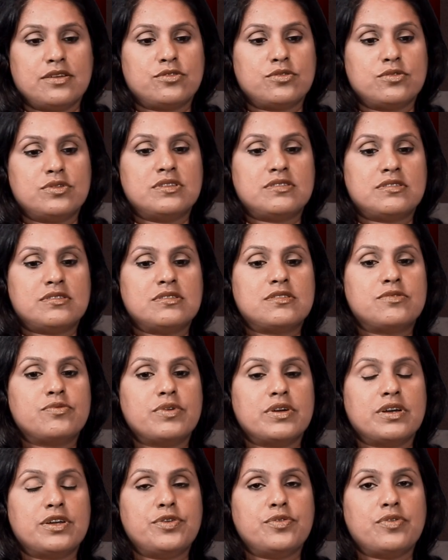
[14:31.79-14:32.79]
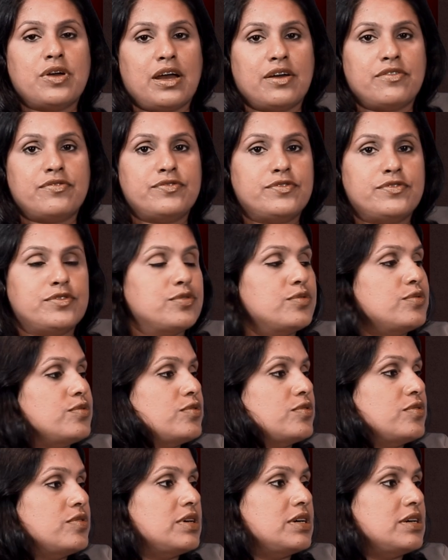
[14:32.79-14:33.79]
So this is where you have
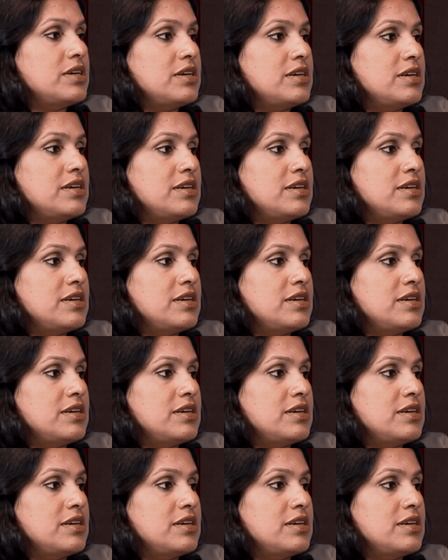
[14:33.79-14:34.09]
to